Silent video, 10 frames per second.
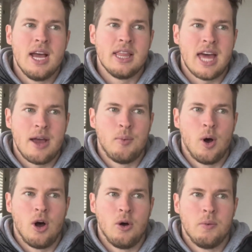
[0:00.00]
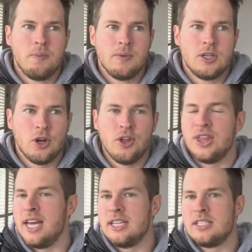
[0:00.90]
They will do
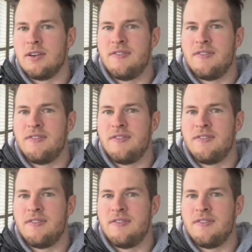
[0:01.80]
things to